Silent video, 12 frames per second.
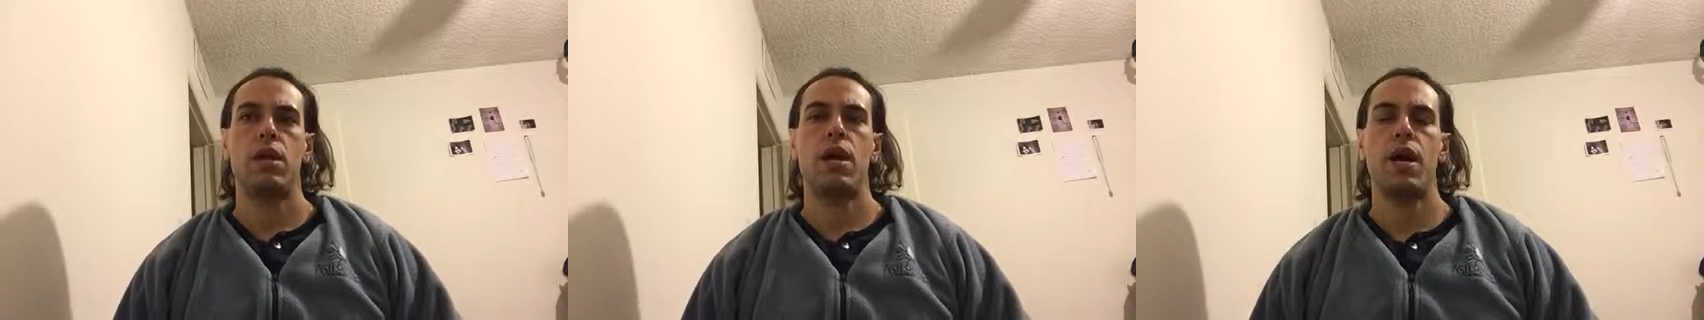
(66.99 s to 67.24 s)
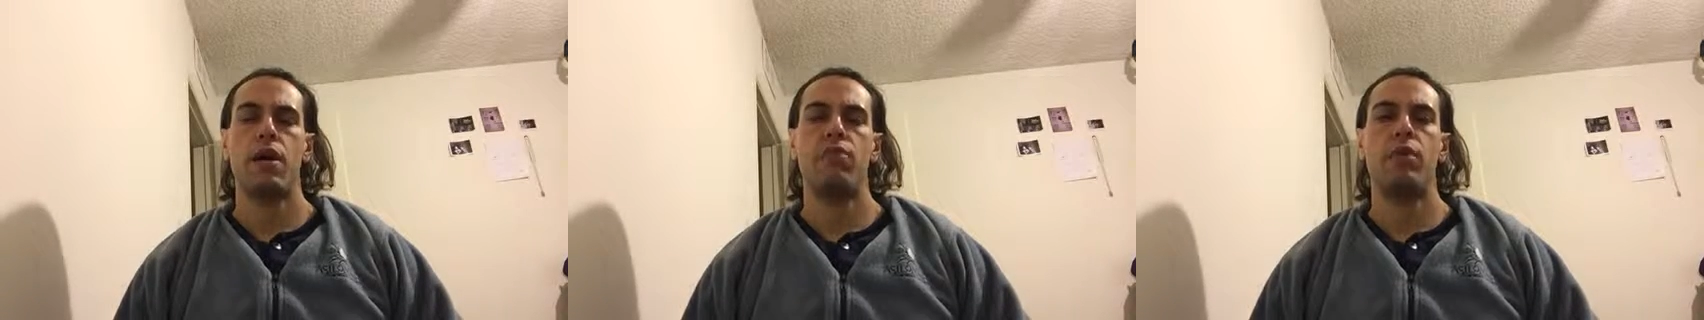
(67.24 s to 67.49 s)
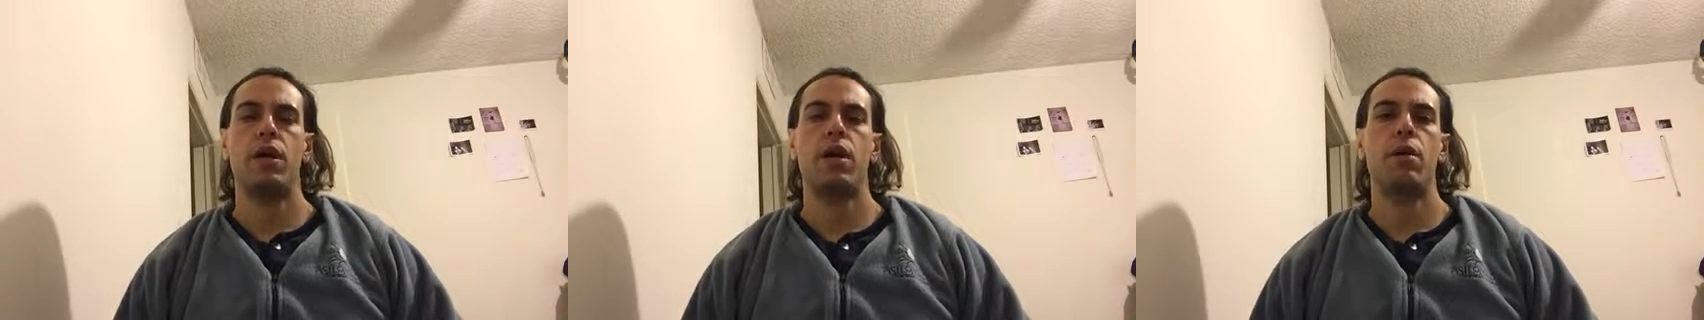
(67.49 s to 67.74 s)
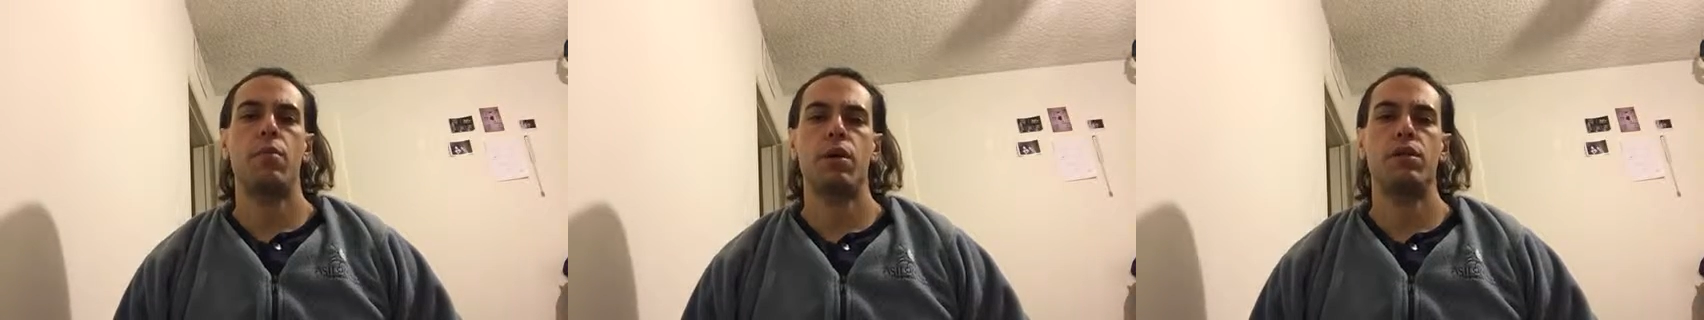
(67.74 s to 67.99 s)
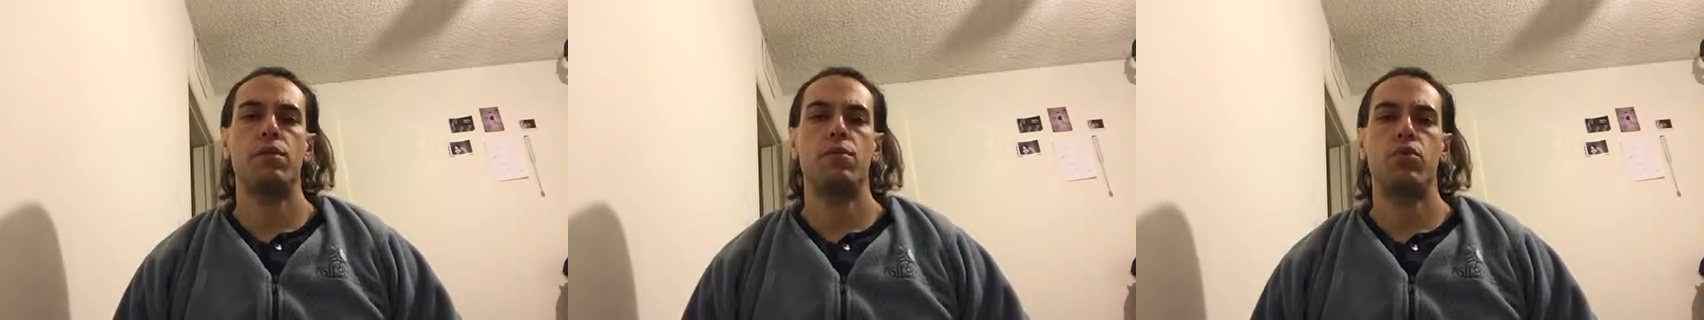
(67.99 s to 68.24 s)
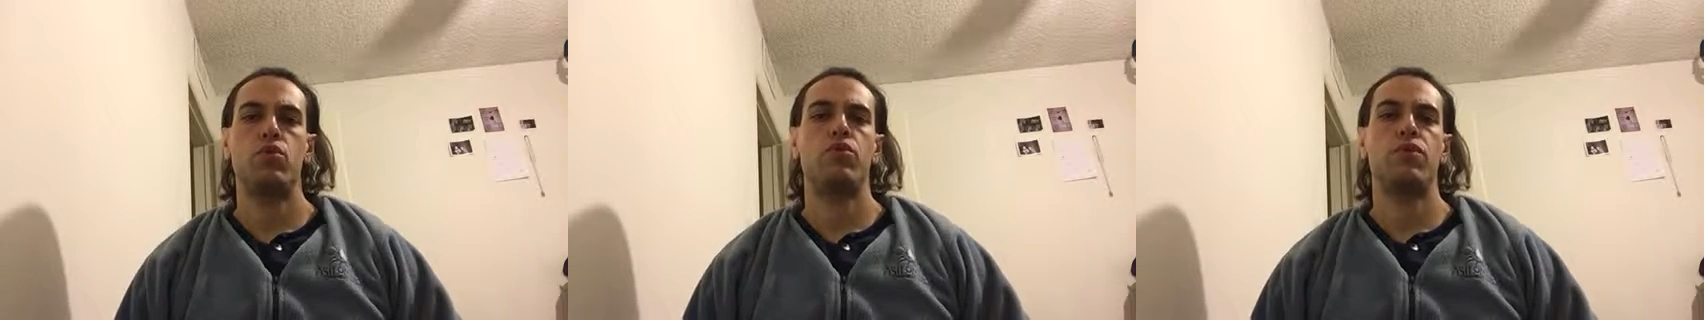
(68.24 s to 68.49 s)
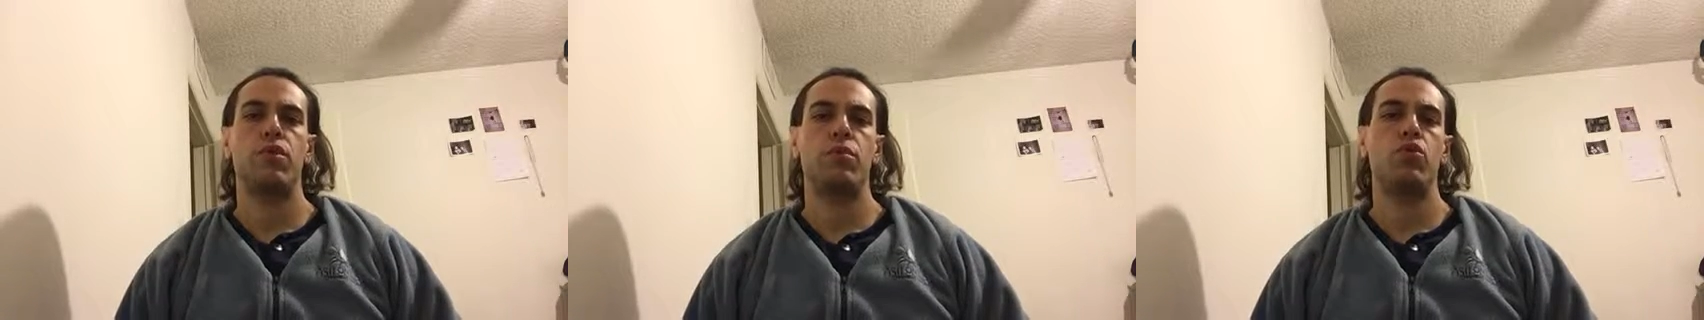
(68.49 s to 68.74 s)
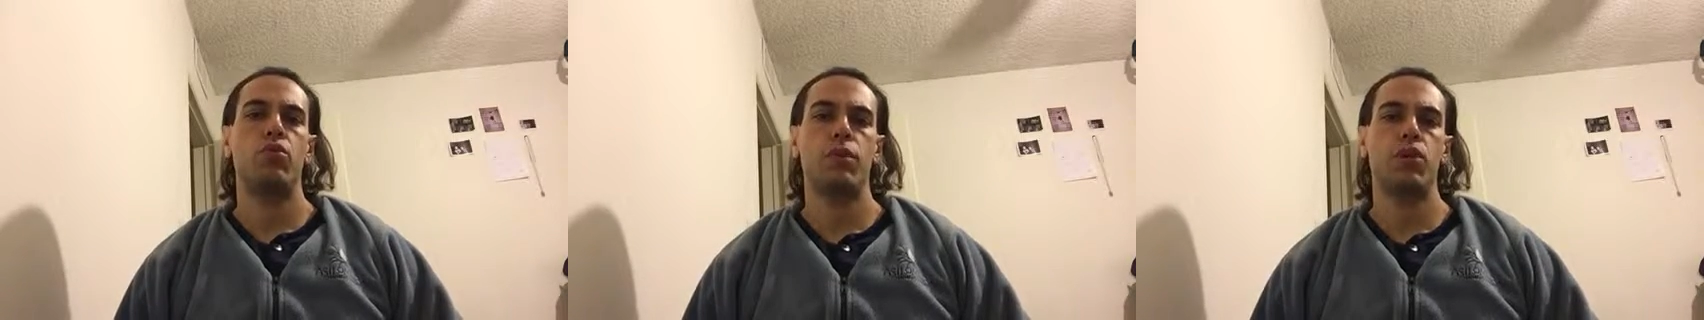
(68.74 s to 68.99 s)
I have become, I suppose, far
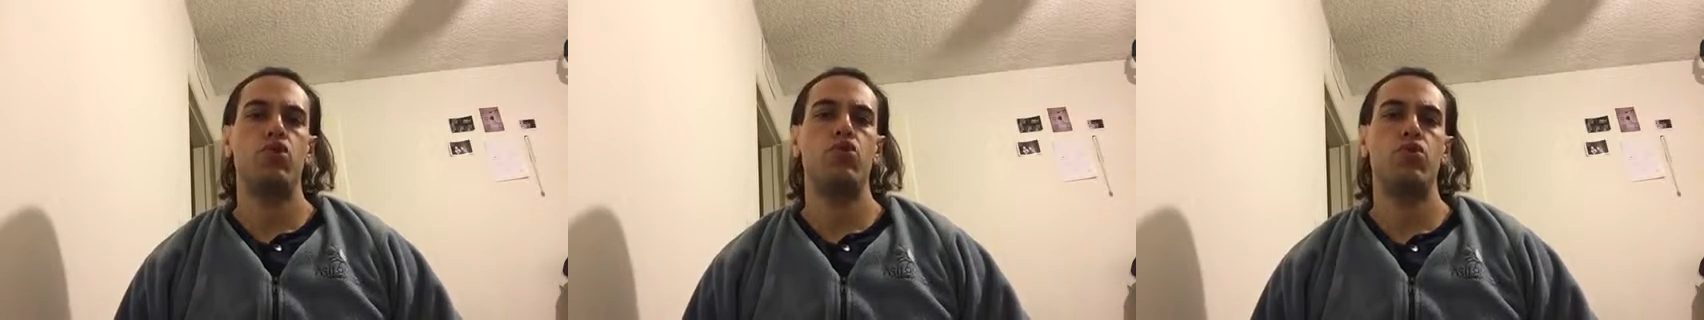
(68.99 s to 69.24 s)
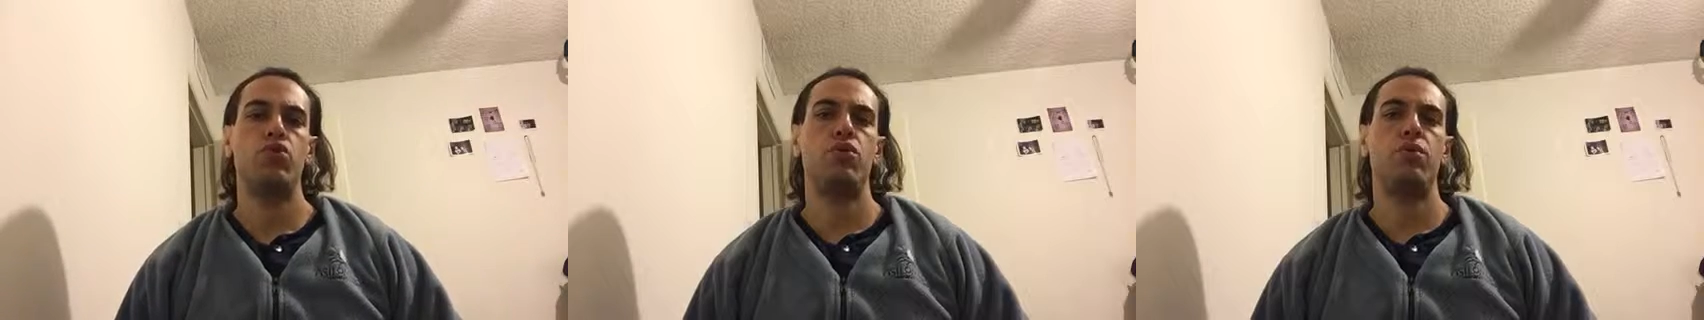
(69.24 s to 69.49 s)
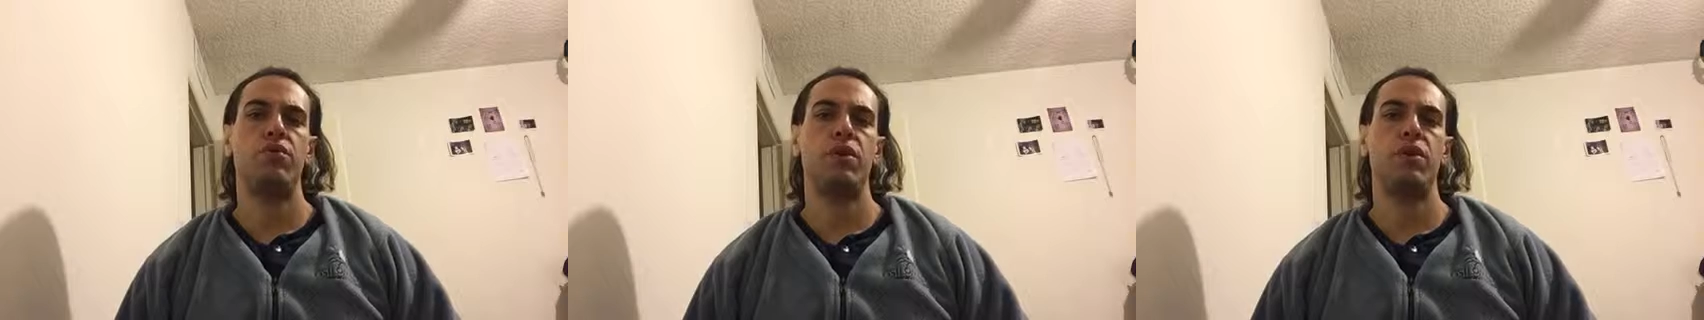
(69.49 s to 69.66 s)
more mature,